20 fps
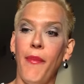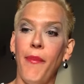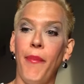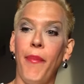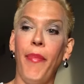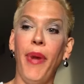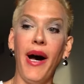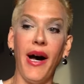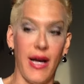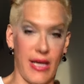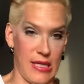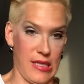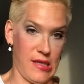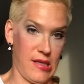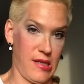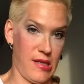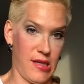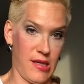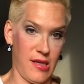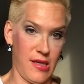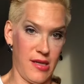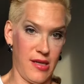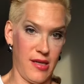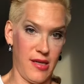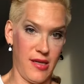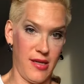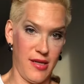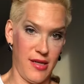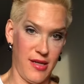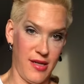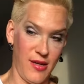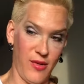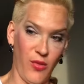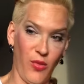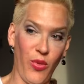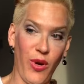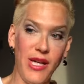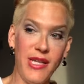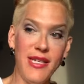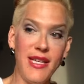But
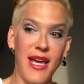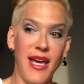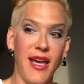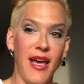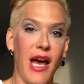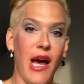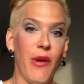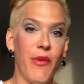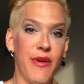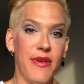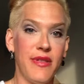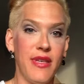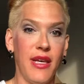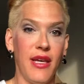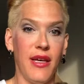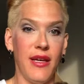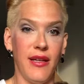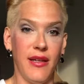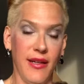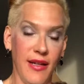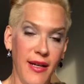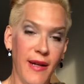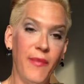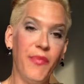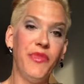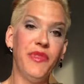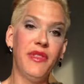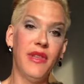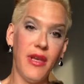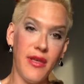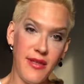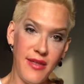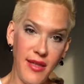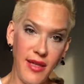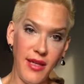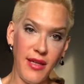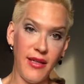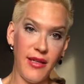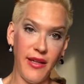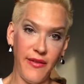one day I was in the
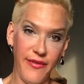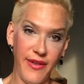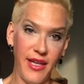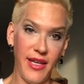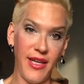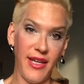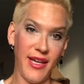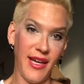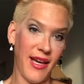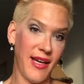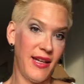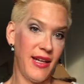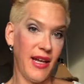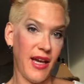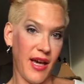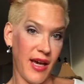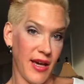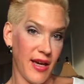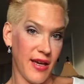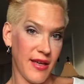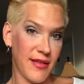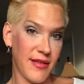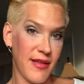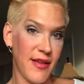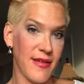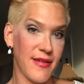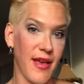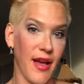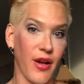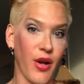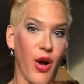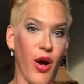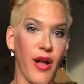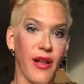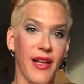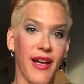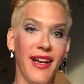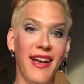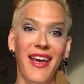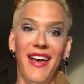C, the V, and the S, as I
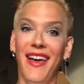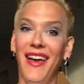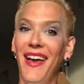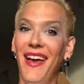call it,